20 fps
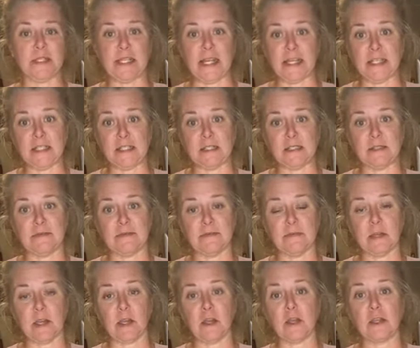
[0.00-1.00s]
Big Daddy's
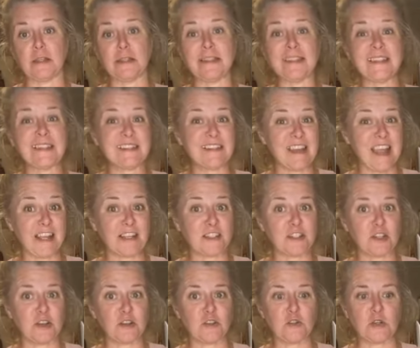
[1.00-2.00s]
uh,
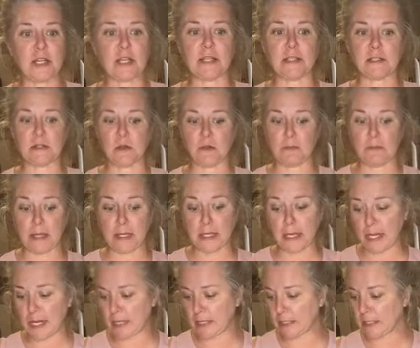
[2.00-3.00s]
neck surgery is on
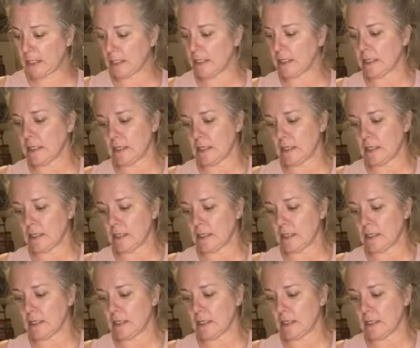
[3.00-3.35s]
Monday.